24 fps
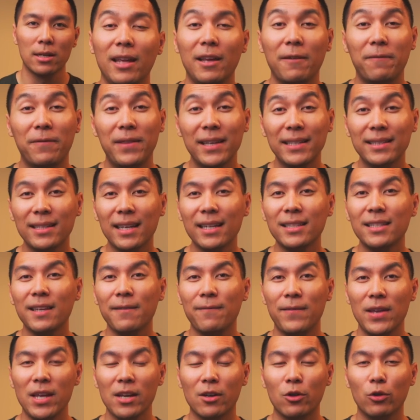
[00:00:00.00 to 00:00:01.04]
If this is a
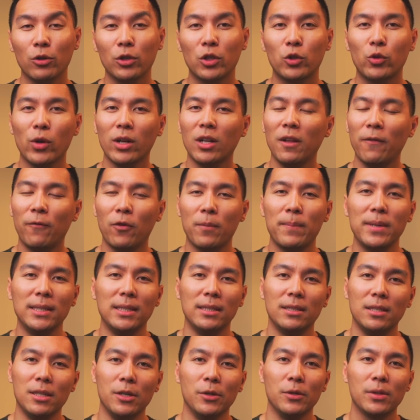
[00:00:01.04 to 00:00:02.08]
vehicle strictly for
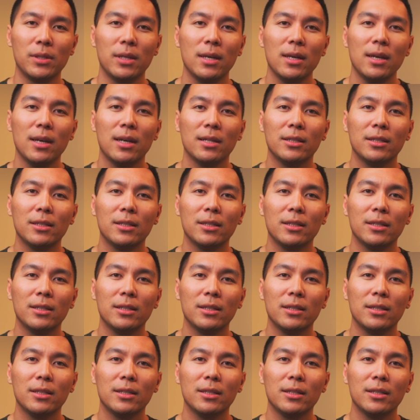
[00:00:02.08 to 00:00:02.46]
business use,